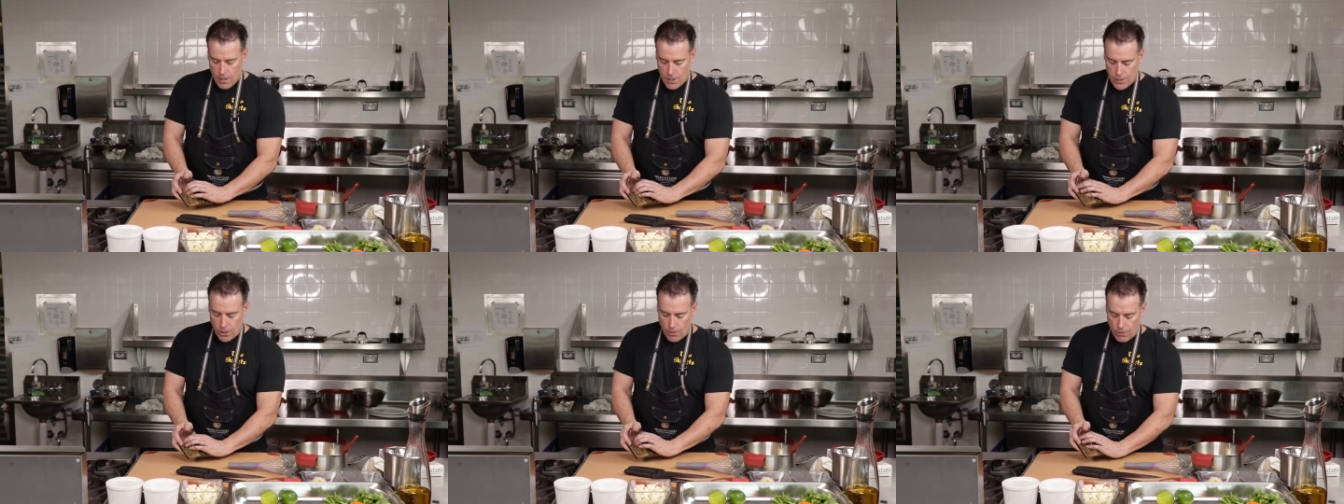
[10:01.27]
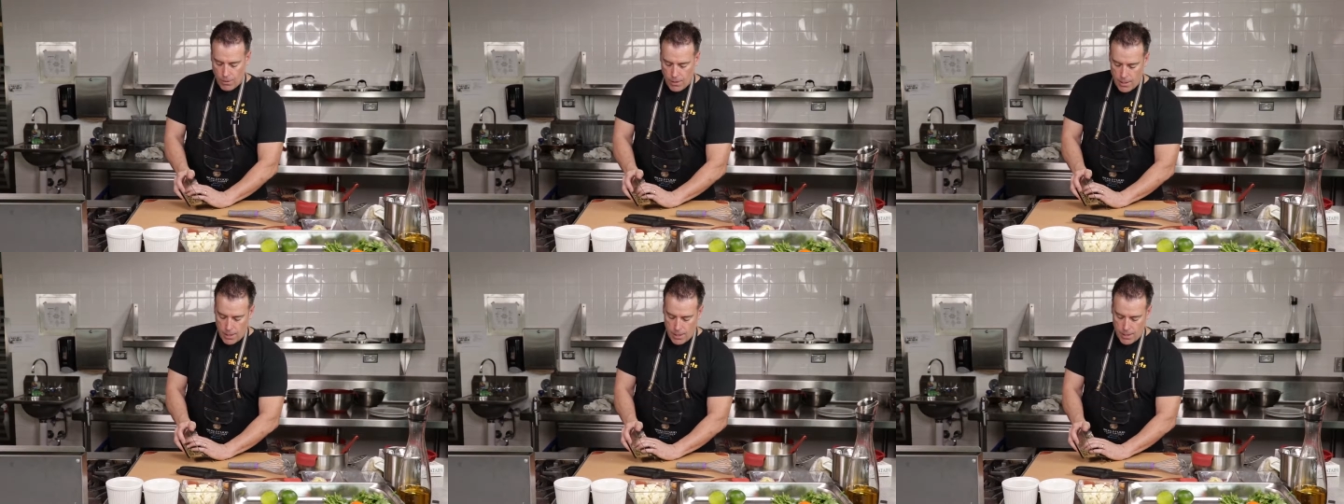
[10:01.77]
So
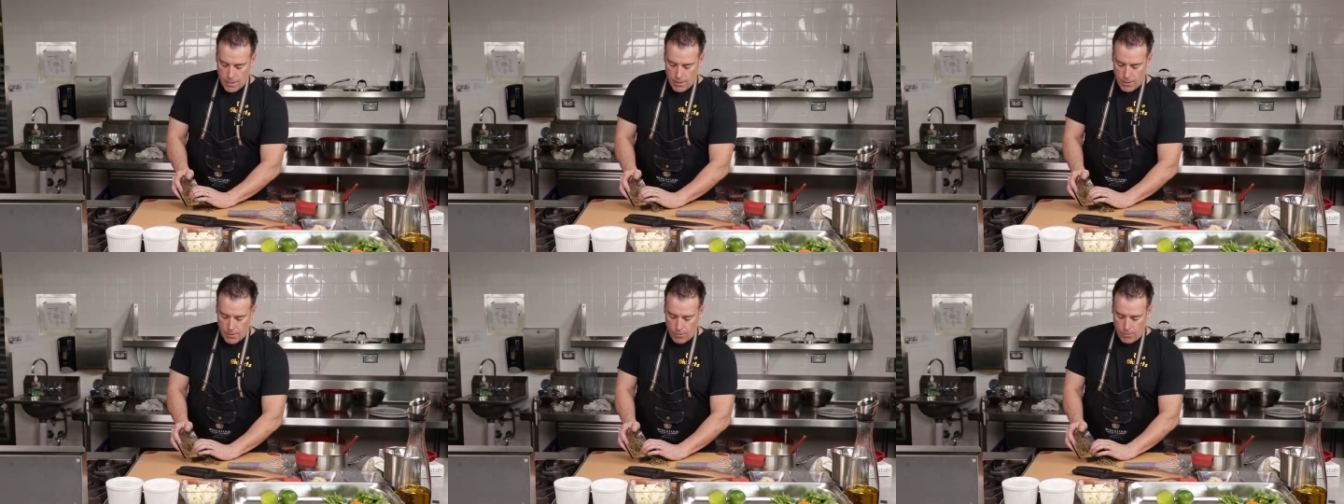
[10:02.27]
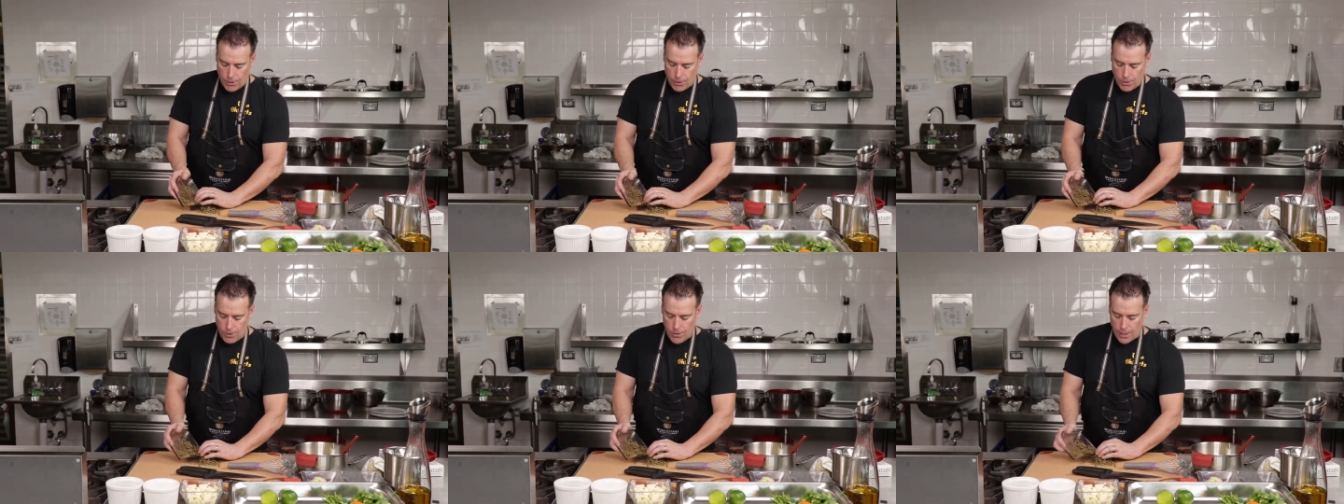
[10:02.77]
when you
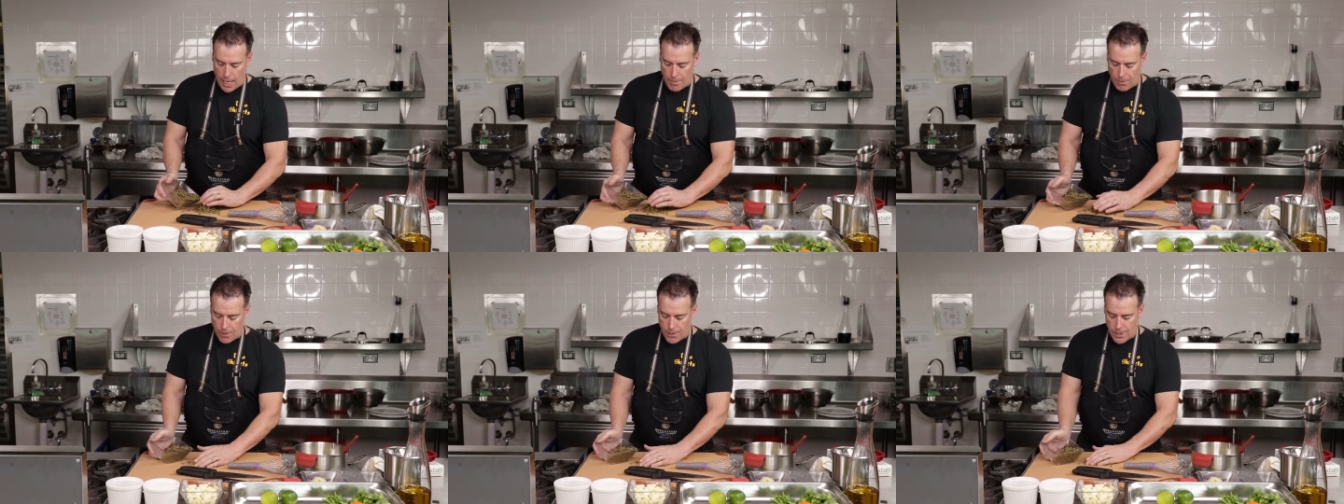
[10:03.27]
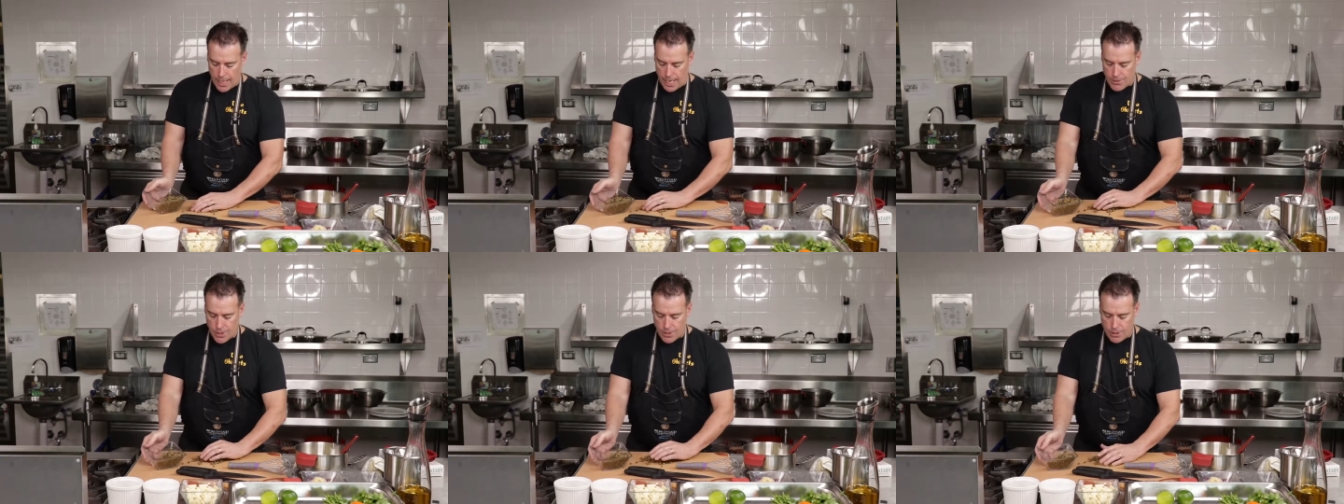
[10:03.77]
use capers, I
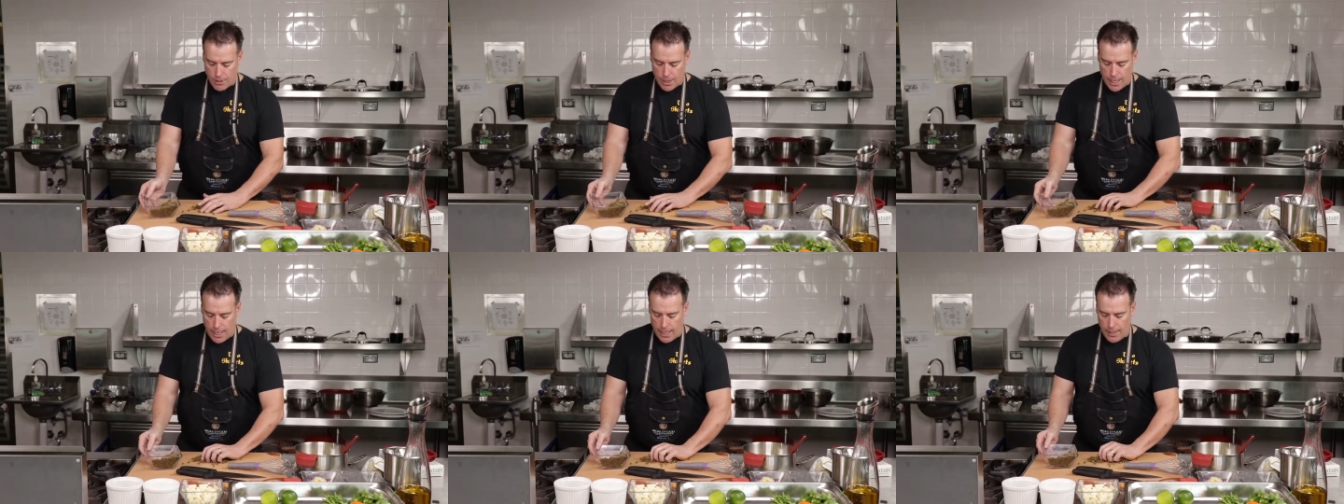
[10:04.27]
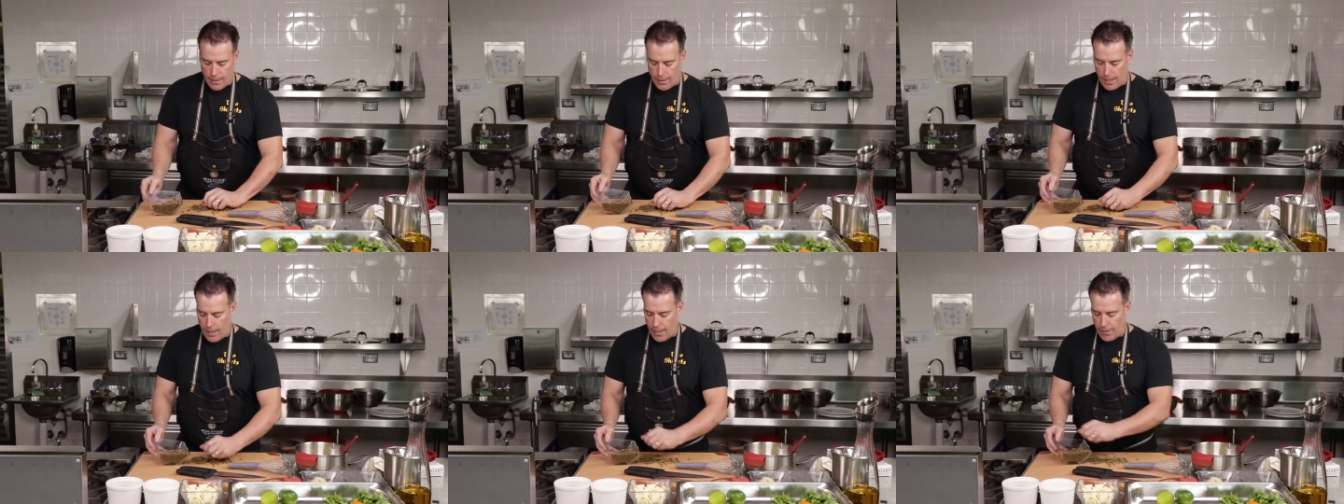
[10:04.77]
just go ahead
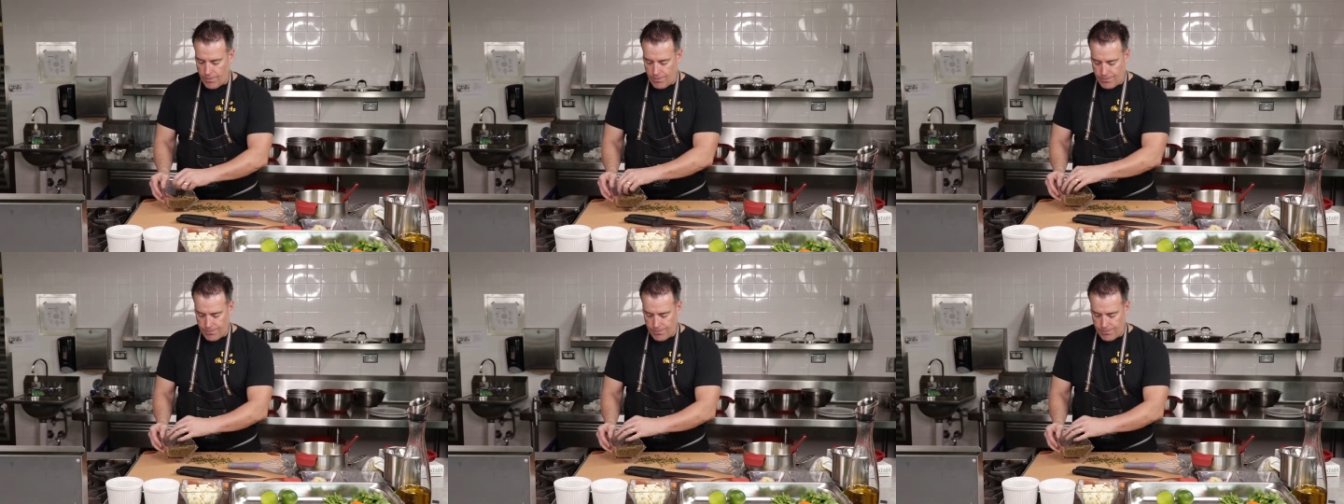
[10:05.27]
and